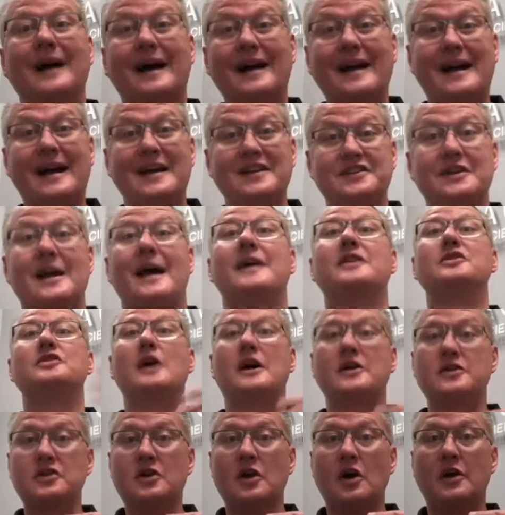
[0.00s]
guys,
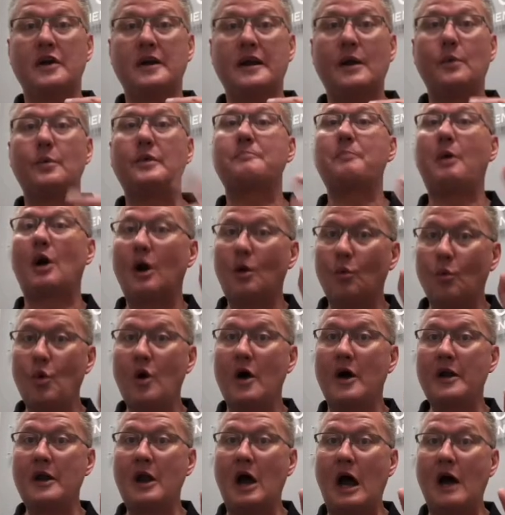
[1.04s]
Dr. Garda here with part
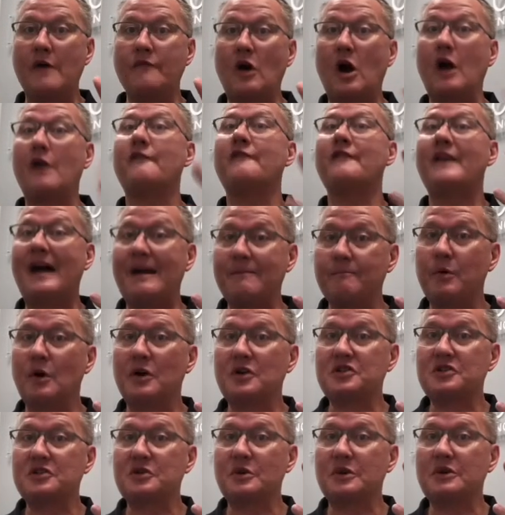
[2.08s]
1 of our 5-part
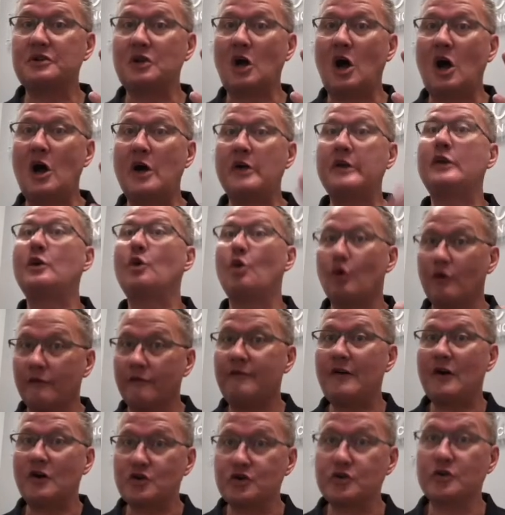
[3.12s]
series on your
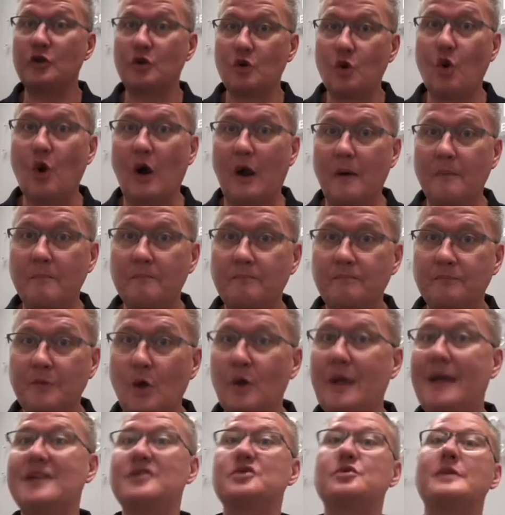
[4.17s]
functional core.
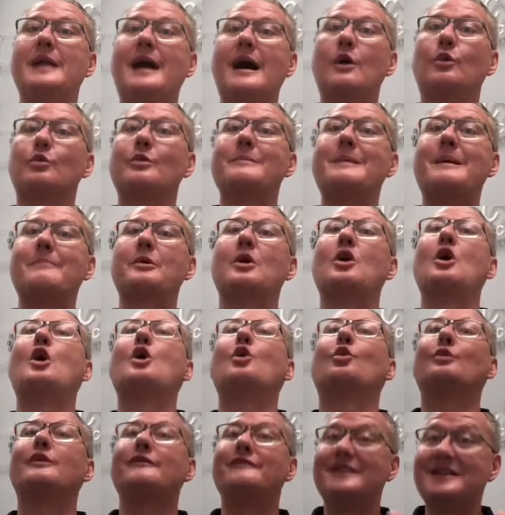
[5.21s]
Okay, so now remember,
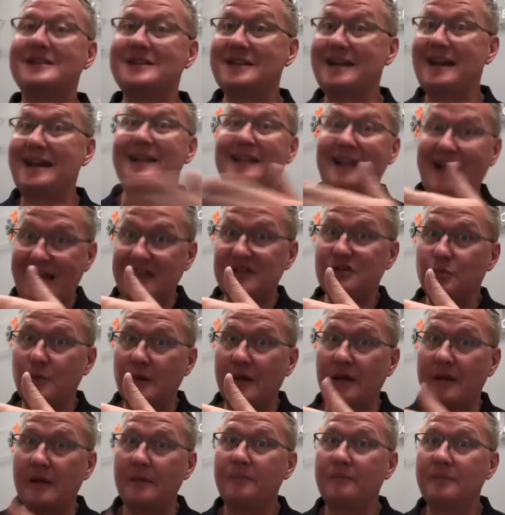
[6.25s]
revisiting last
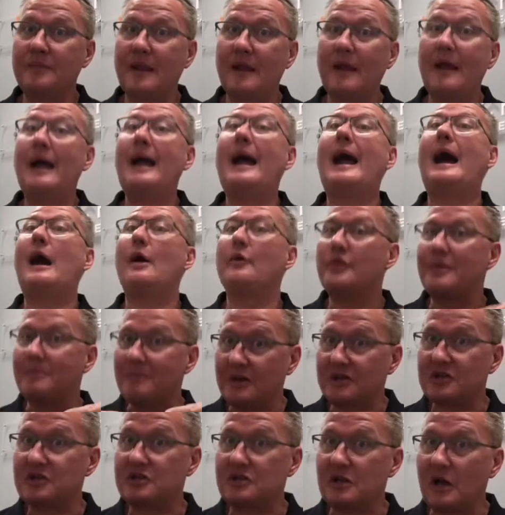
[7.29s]
week, how the
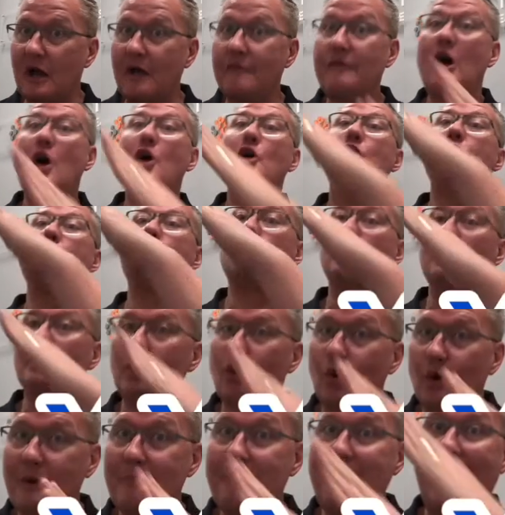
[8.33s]
muscles of your
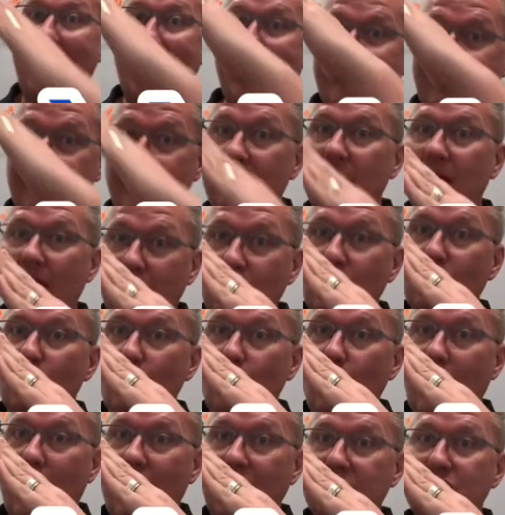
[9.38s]
lower back and your
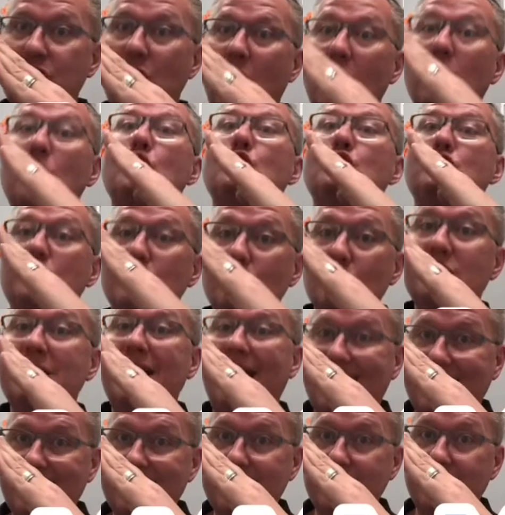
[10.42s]
quads are too
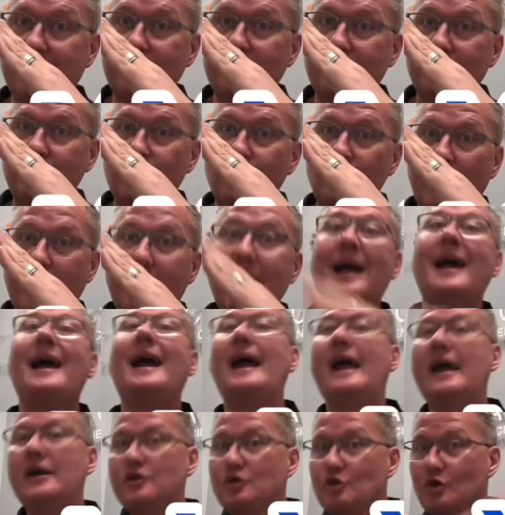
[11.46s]
tight, right?
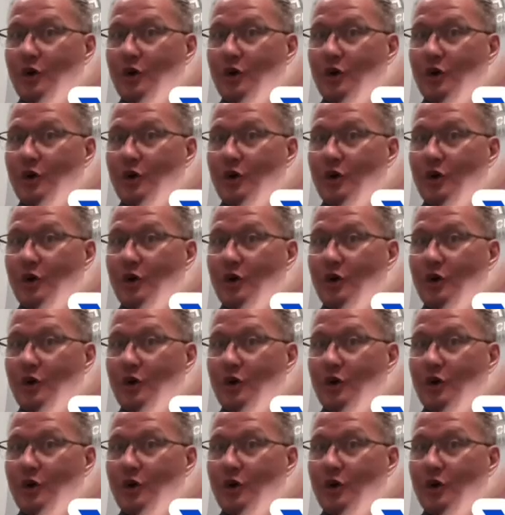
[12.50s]
And your